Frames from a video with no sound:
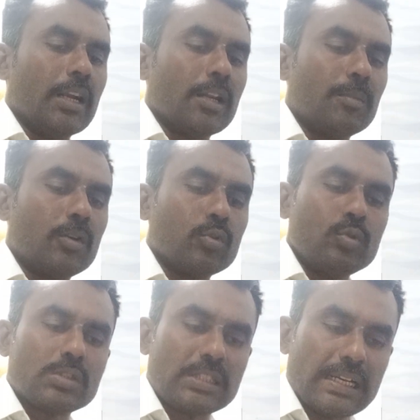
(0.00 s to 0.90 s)
number
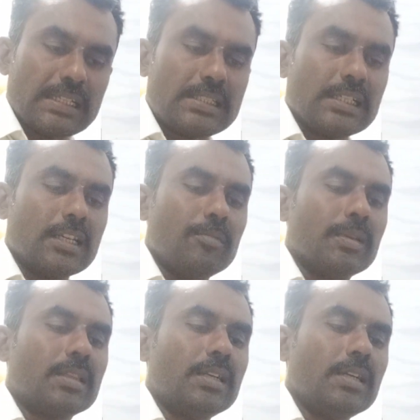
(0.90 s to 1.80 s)
two, statistical
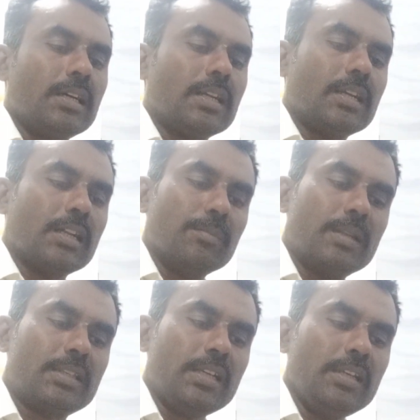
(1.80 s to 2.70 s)
method,
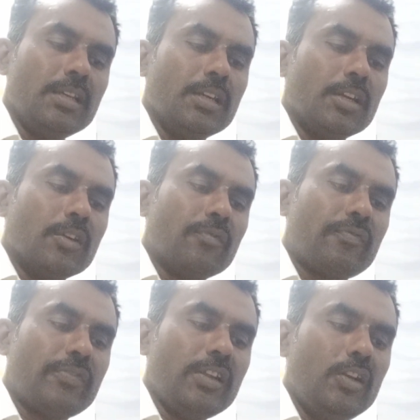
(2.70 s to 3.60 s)
number three,
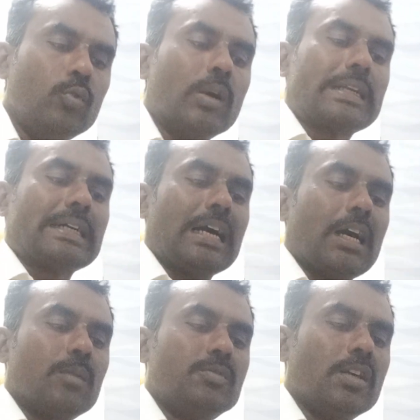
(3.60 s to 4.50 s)
fieldwork
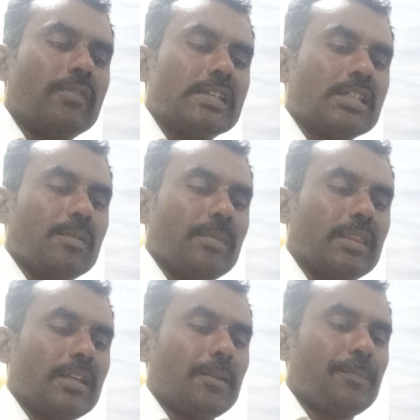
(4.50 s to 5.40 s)
observation
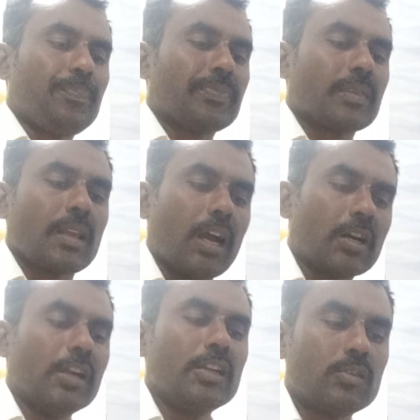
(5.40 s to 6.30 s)
method.
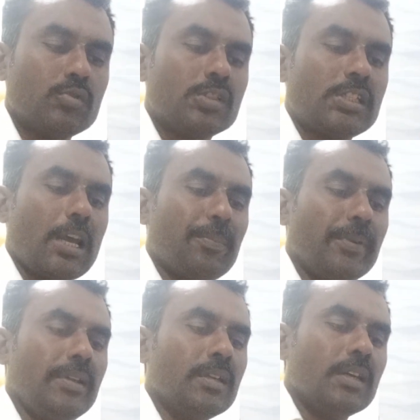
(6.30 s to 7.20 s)
According to
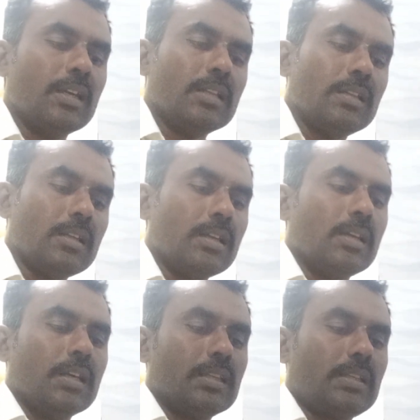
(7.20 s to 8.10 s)
Chapin,
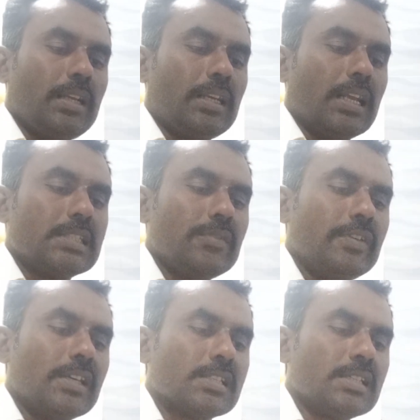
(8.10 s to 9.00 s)
three
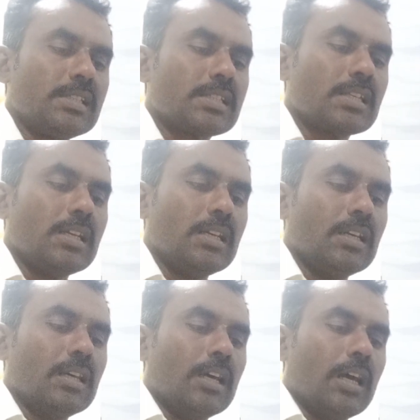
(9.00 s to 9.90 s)
classifications:
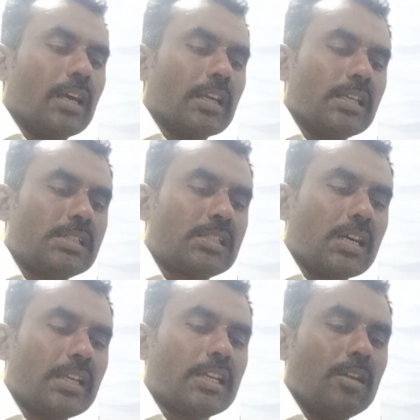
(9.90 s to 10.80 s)

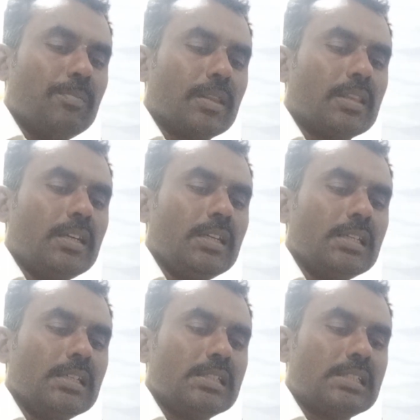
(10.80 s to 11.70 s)
historical method,
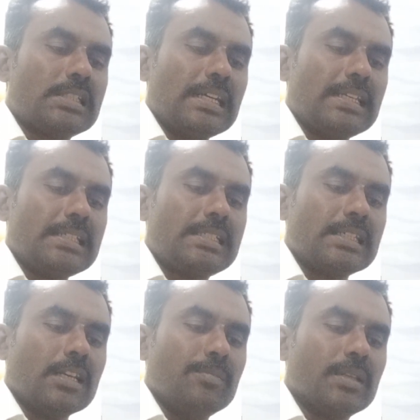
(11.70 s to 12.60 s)

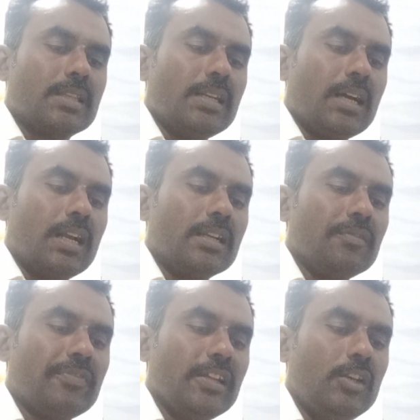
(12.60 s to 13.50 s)
statistical method, and
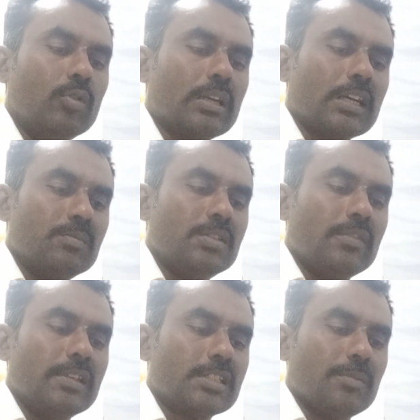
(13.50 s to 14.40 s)
fieldwork
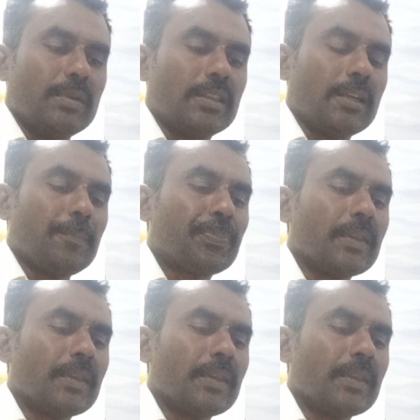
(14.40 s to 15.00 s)
observation method.